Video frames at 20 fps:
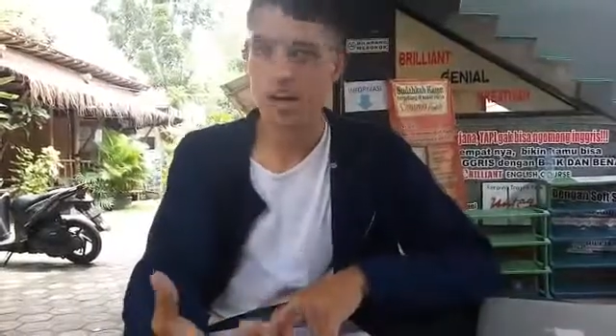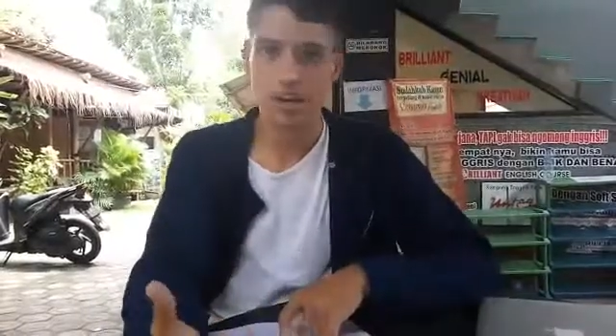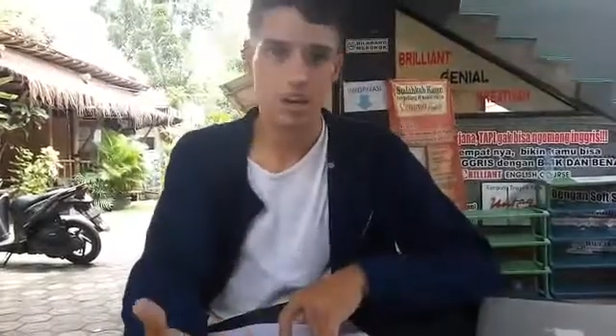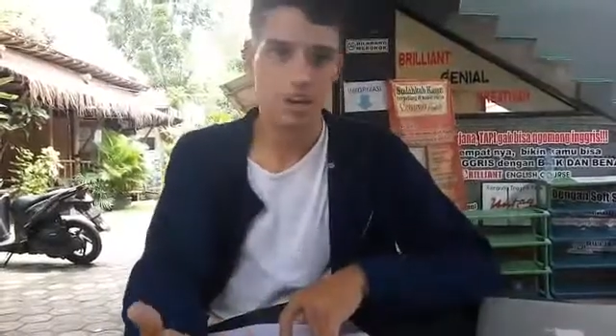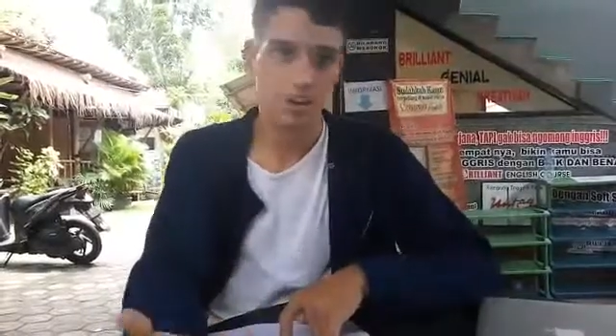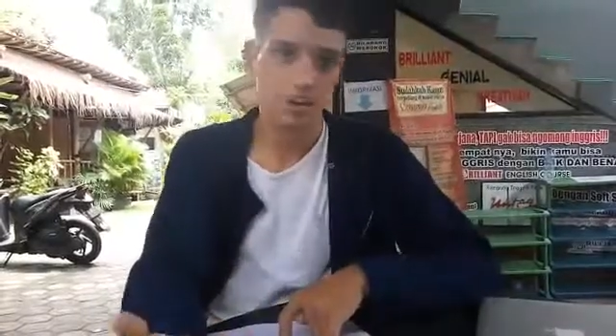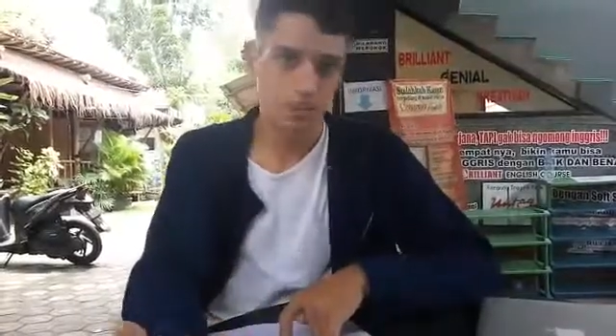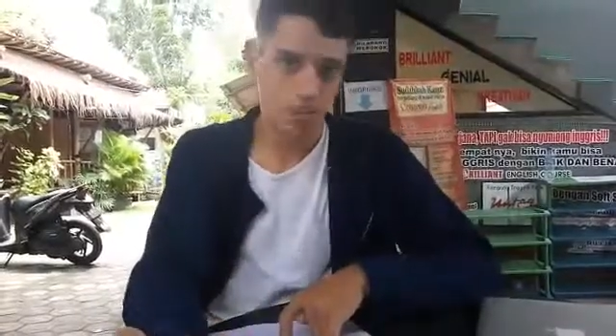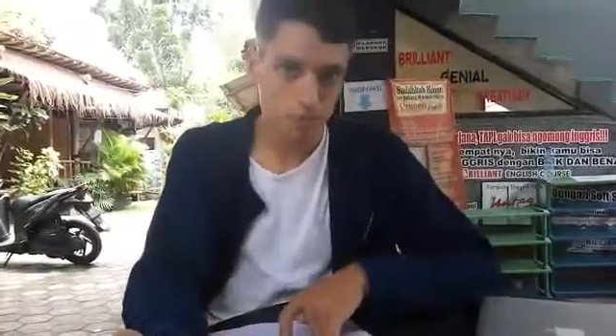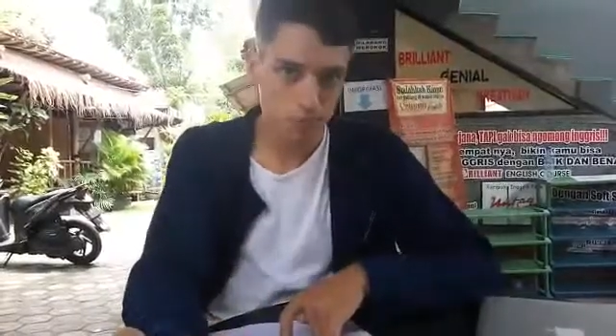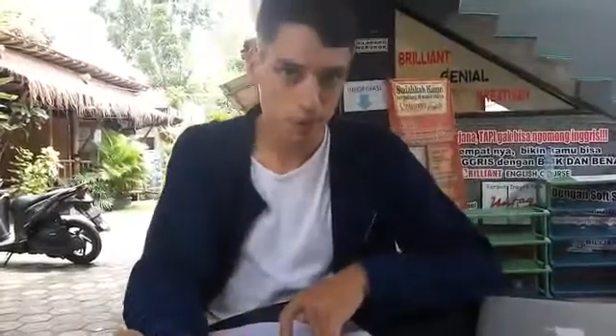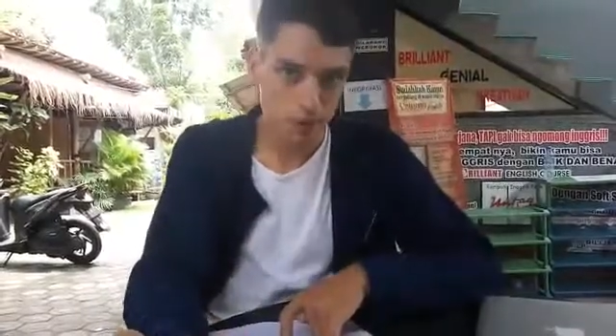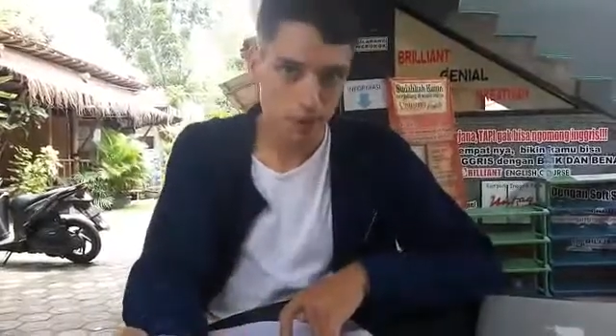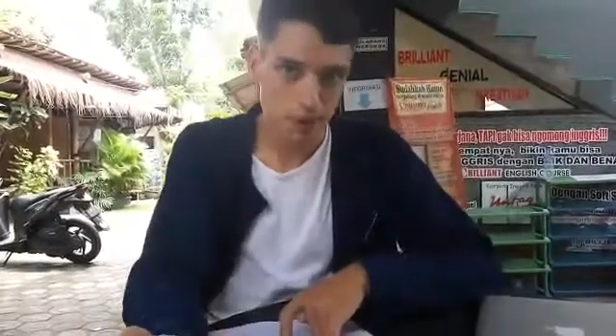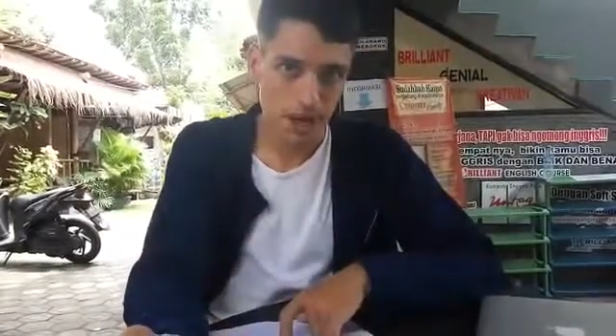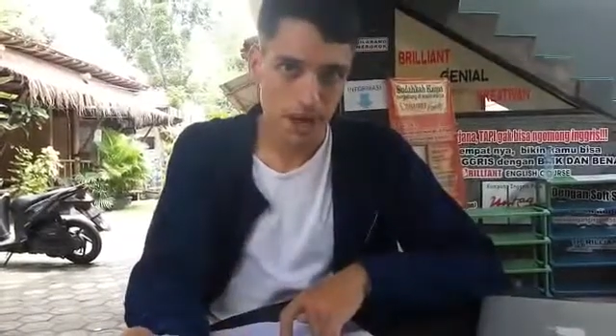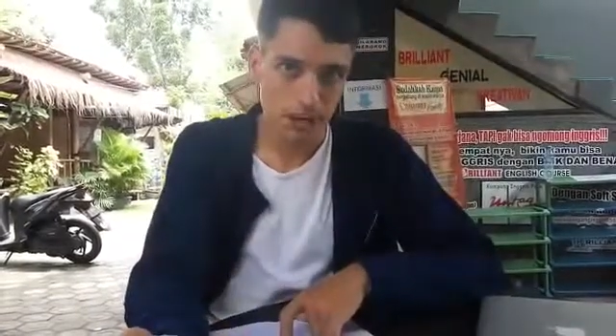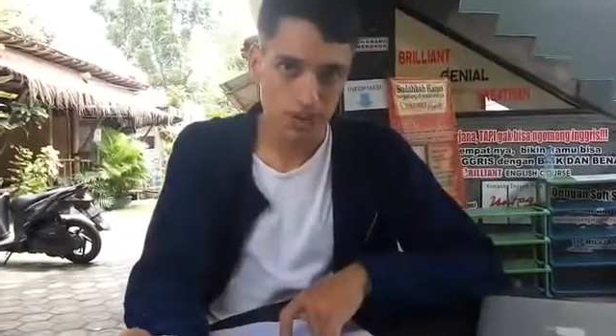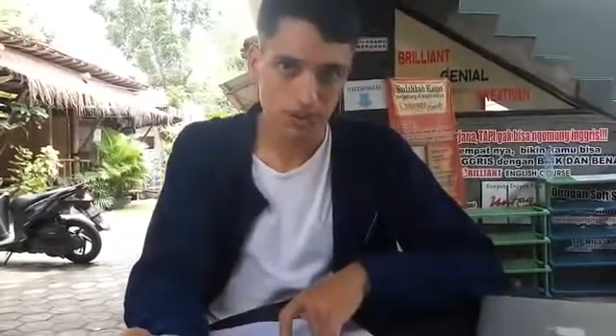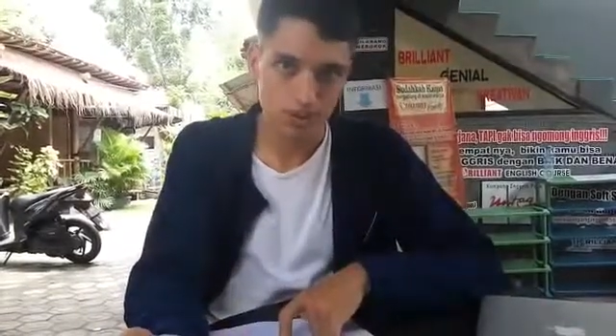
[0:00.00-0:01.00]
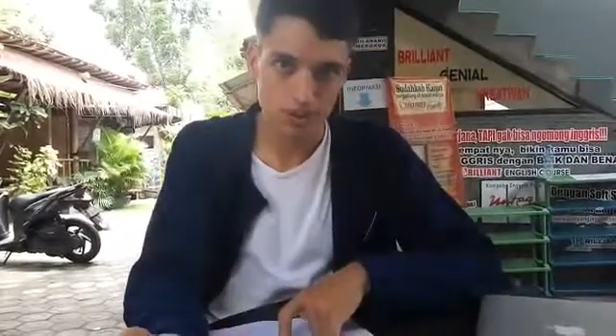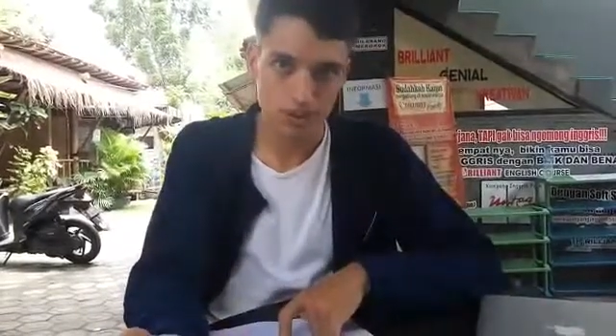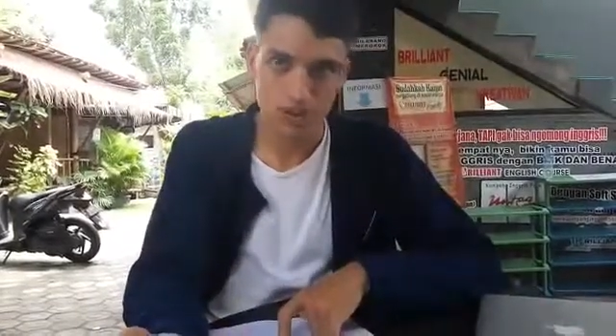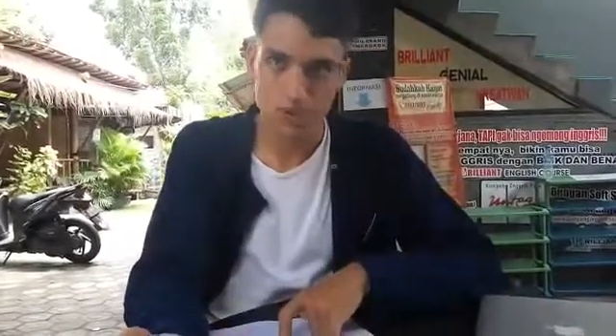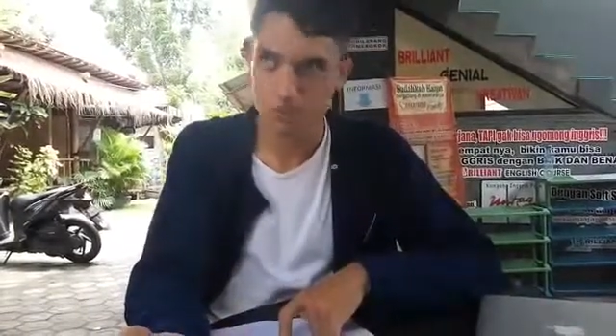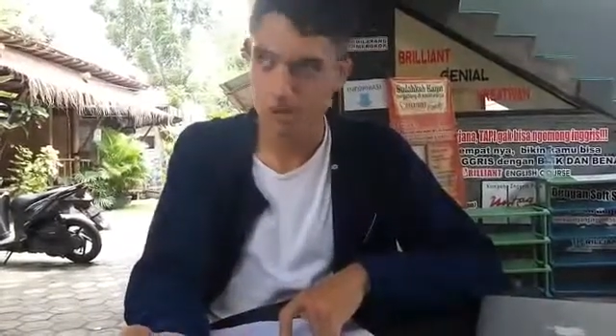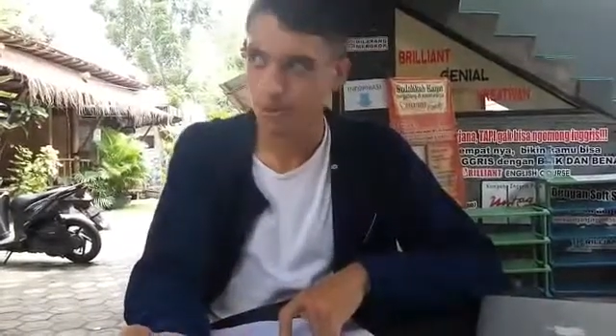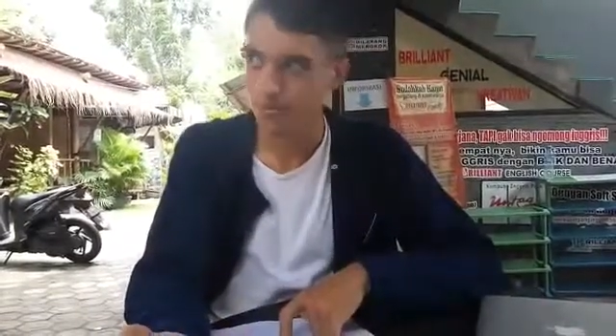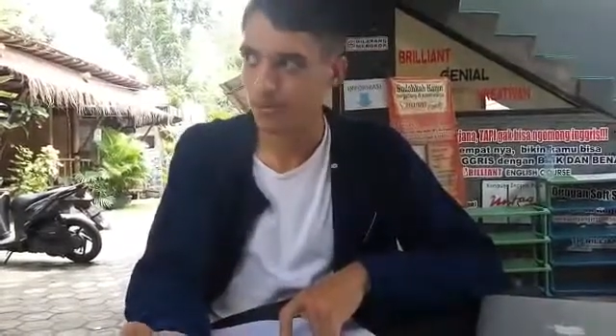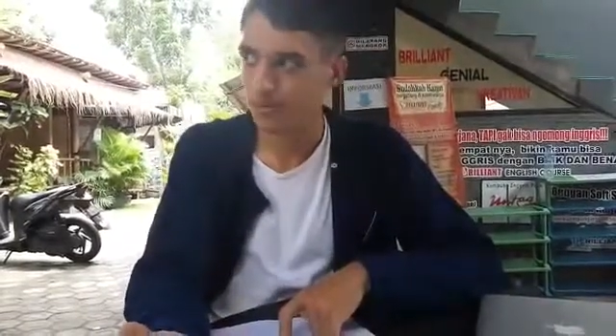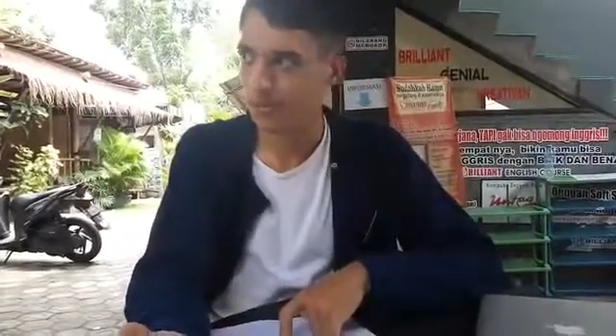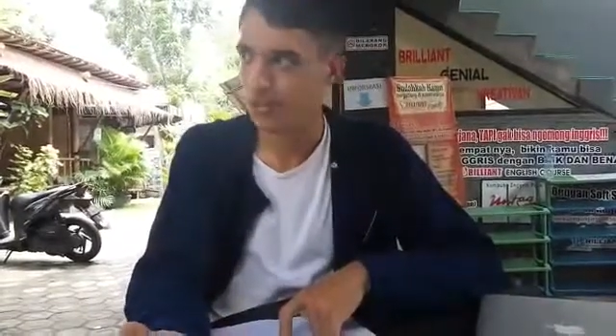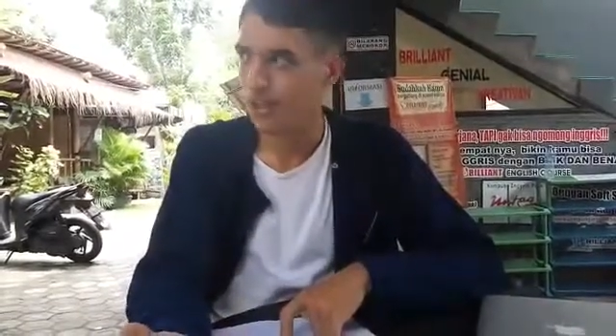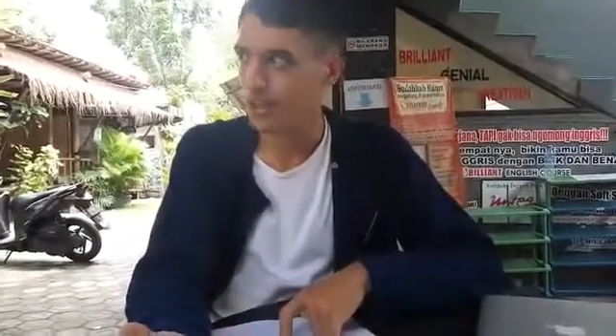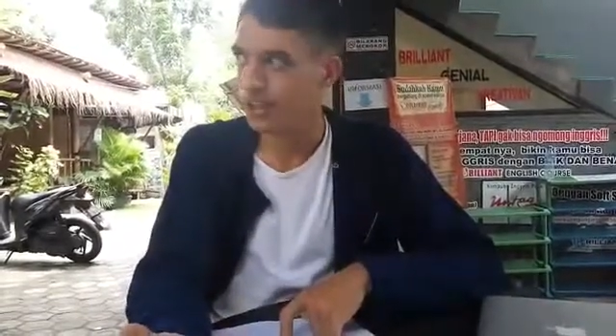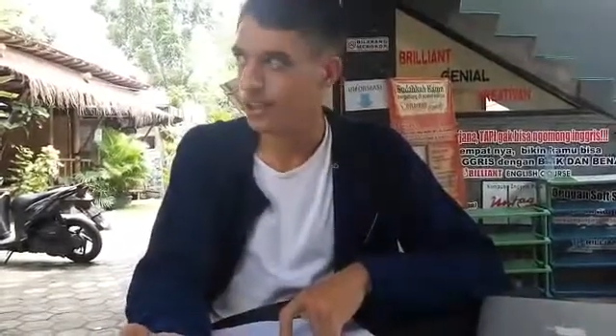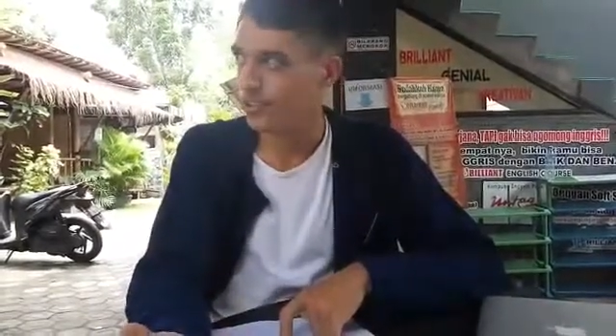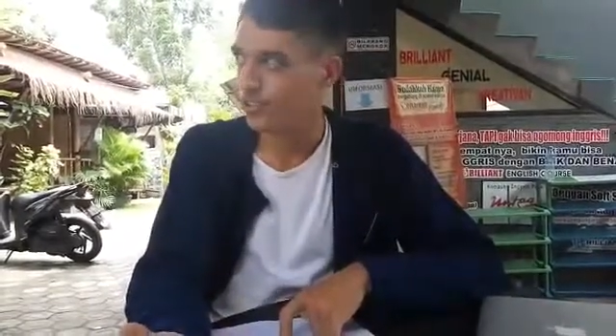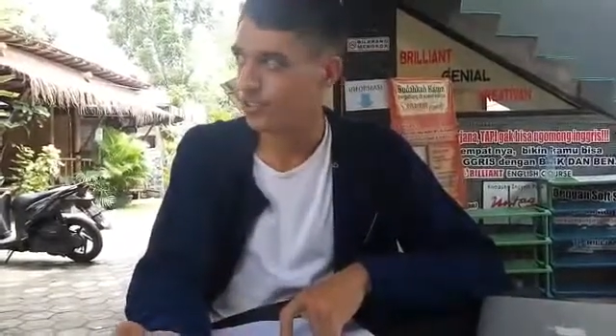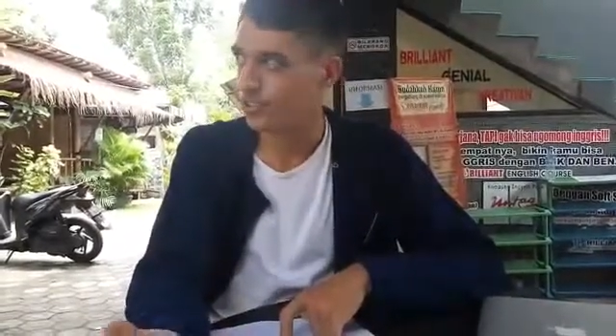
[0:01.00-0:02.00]
I can't speak Bahasa at the
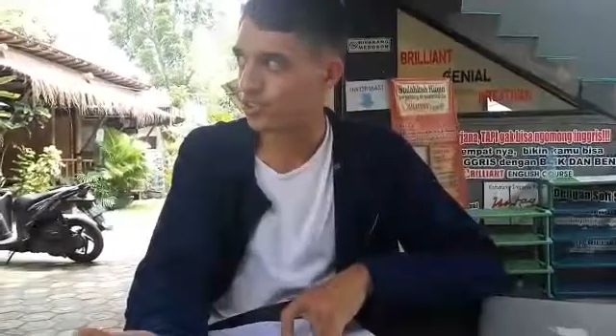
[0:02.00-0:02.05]
moment.